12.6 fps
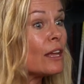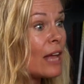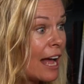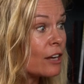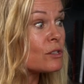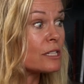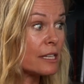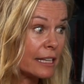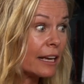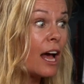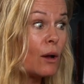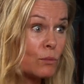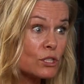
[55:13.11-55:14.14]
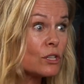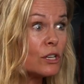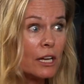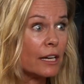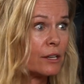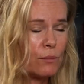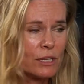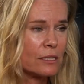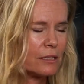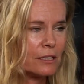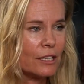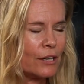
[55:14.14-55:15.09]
actress that they got was good. He wasn't,